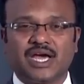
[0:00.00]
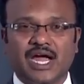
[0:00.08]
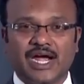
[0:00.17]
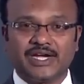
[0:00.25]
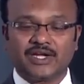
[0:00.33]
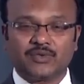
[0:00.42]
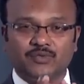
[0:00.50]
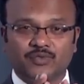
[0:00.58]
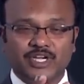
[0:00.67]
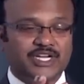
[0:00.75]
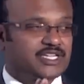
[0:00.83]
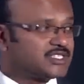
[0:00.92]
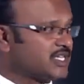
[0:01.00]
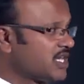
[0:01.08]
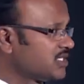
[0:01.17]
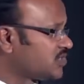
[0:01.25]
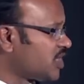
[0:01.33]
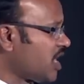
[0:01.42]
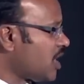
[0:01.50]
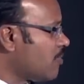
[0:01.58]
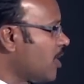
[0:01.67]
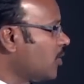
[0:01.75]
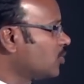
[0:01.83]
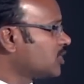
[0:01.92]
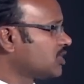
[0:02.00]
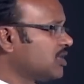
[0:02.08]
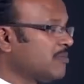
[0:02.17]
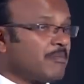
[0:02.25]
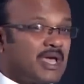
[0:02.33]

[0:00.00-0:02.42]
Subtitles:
and we discussed about the